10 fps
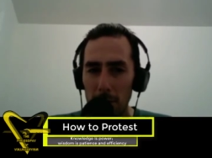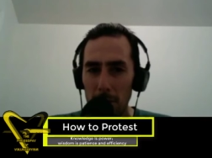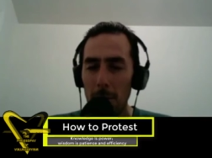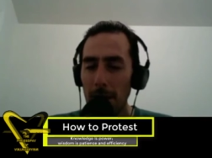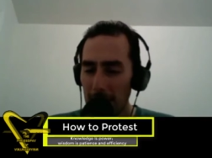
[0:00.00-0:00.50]

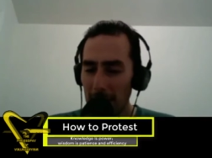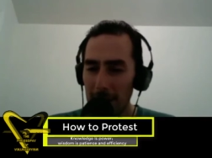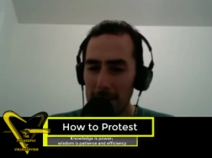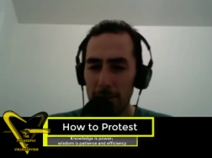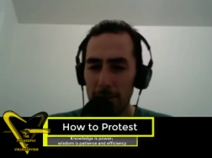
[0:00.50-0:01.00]
to make the
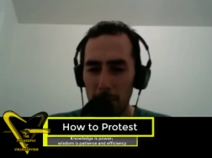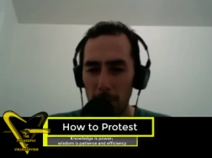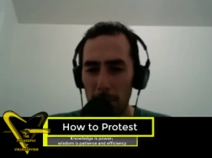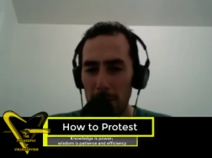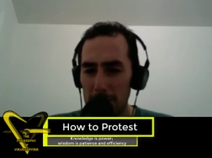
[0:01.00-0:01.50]
case
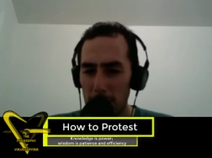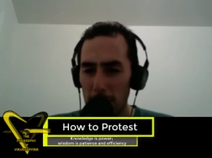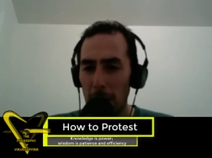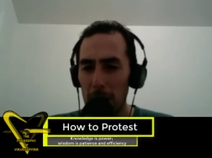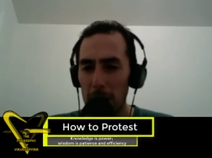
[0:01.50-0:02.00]
for
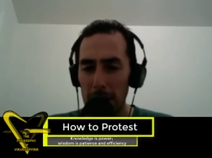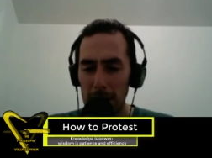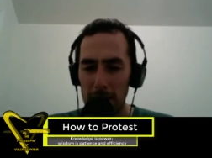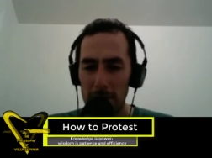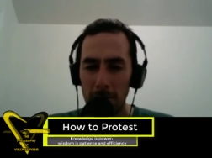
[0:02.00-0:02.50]
peaceful
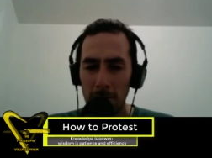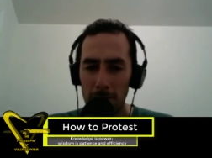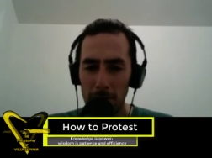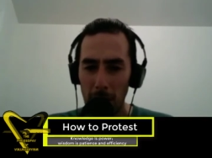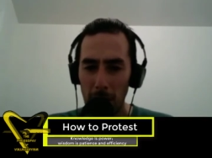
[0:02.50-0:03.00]
parenting
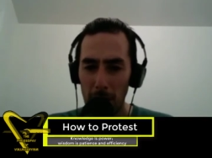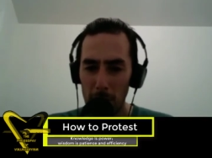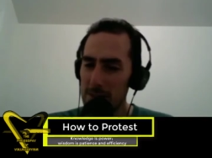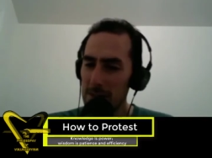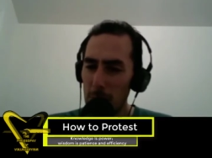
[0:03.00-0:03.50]

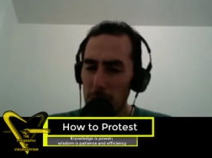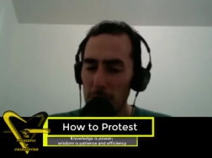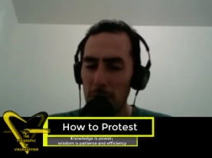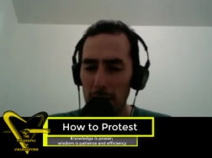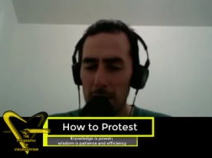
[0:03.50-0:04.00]
and reasoning
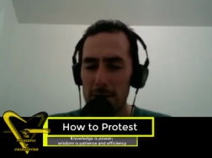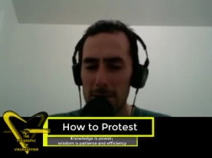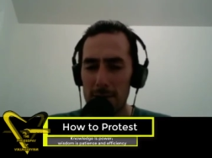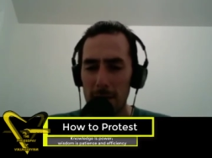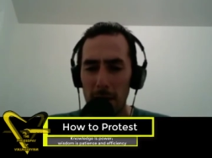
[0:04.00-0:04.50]
with your
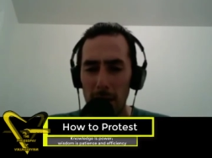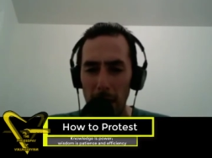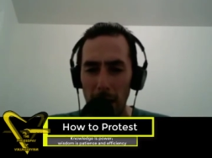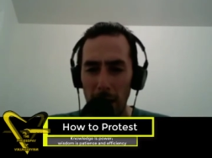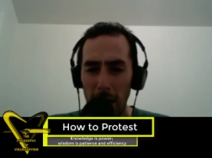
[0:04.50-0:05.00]
kids,
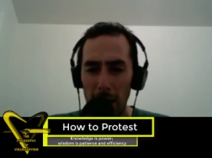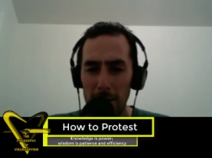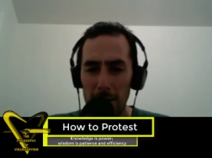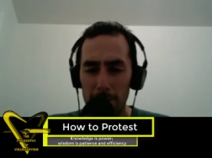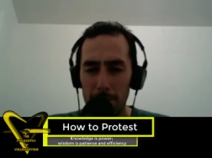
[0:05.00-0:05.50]

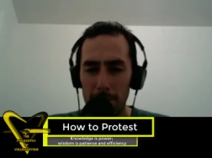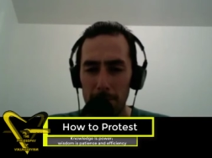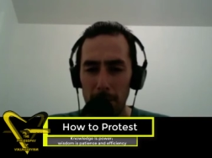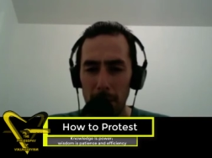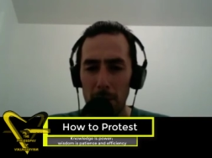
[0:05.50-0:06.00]
and
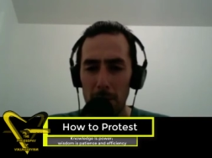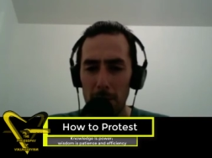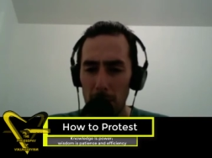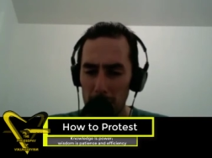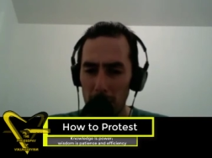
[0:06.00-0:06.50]

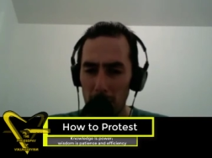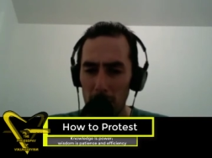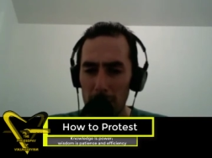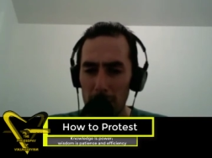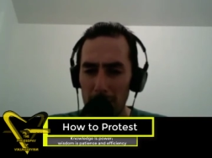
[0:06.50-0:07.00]

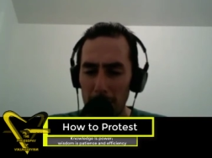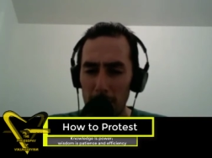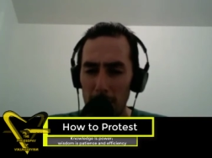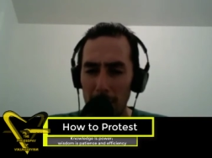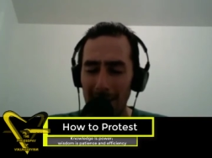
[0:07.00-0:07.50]
talking to
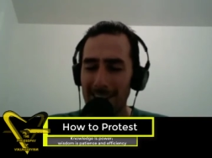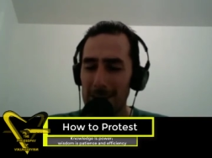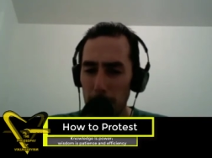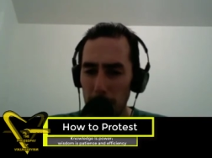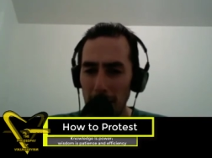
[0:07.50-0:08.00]
them and
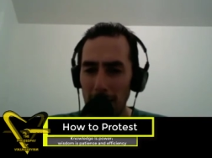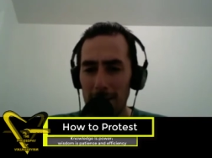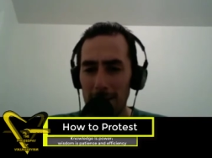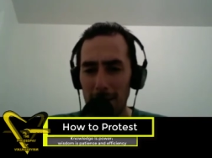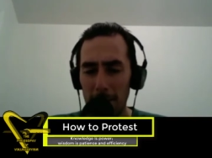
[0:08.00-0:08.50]

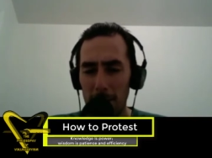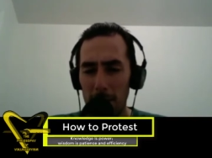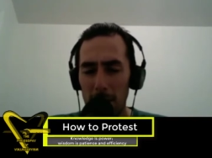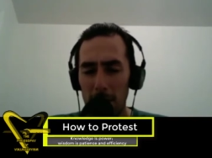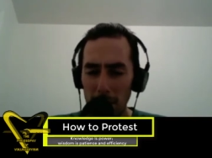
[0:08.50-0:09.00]
explaining to them
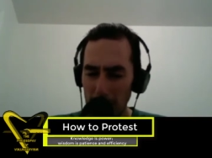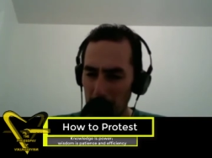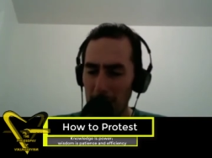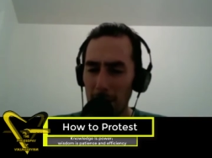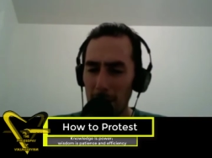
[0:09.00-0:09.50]

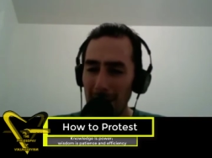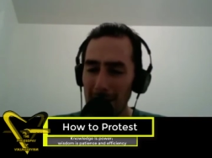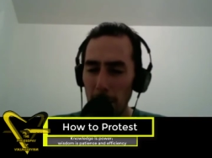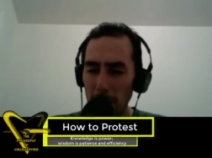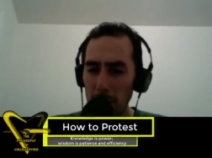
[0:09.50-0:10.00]
like they're
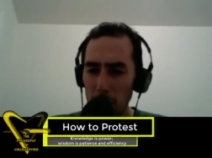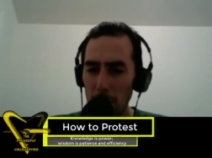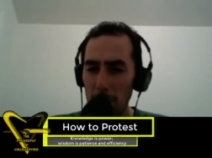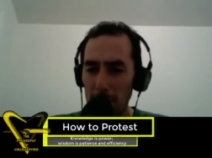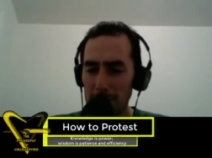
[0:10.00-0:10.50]
independent
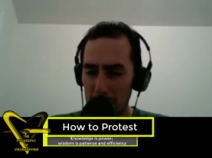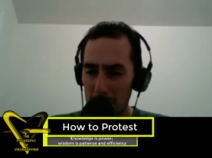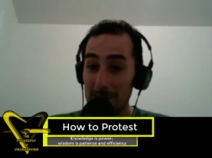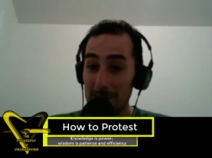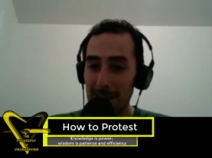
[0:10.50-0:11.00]
human beings,
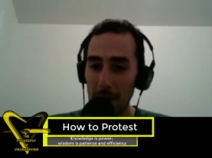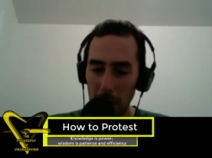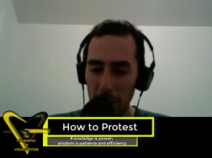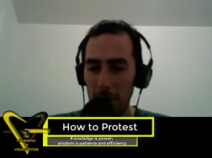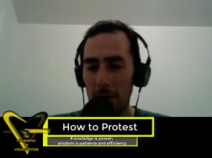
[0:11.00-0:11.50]
because they
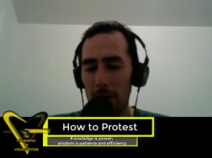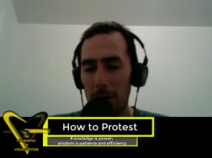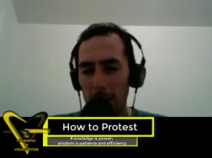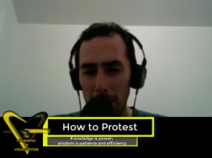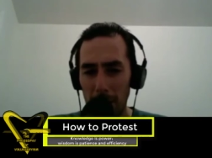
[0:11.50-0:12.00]
are.
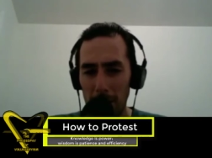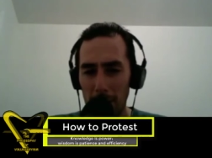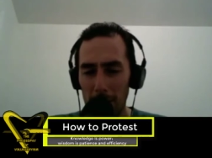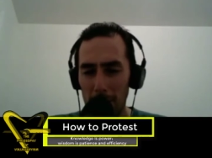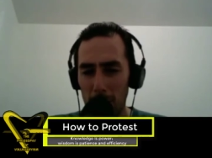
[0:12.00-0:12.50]
And
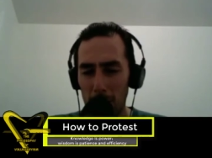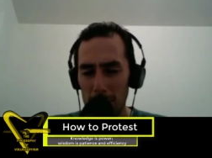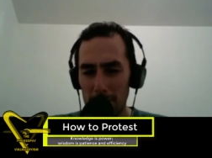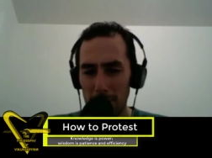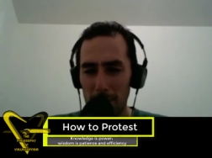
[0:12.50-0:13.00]
then, of
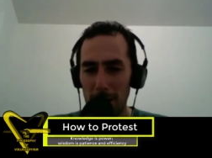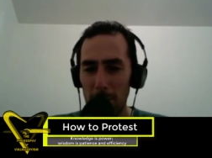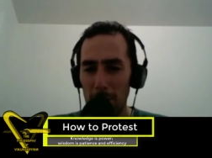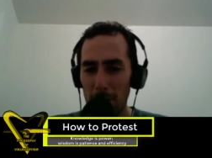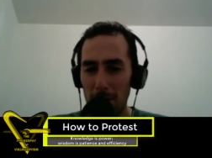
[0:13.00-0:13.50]
course,
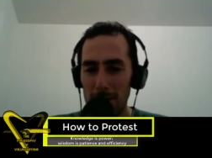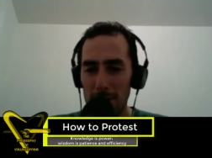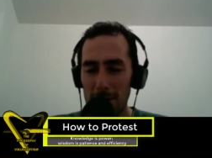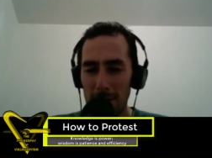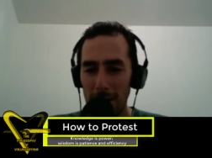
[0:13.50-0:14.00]
keeping your
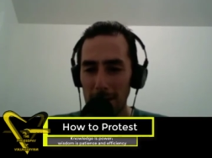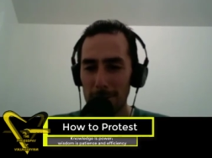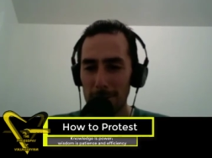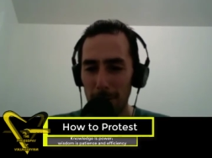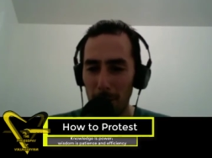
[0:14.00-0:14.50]
kids
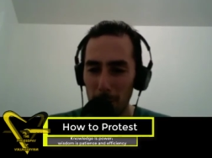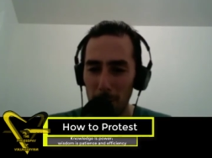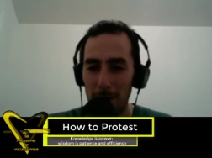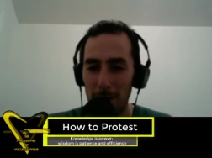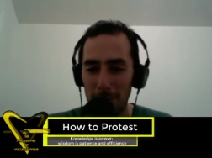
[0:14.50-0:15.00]
as far
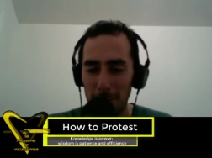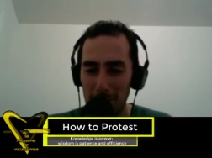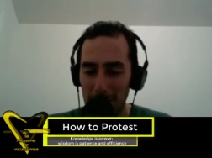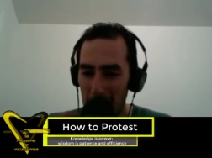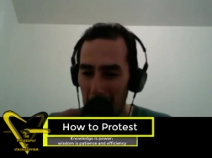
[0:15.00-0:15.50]
away from
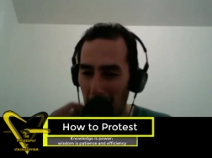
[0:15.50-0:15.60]
the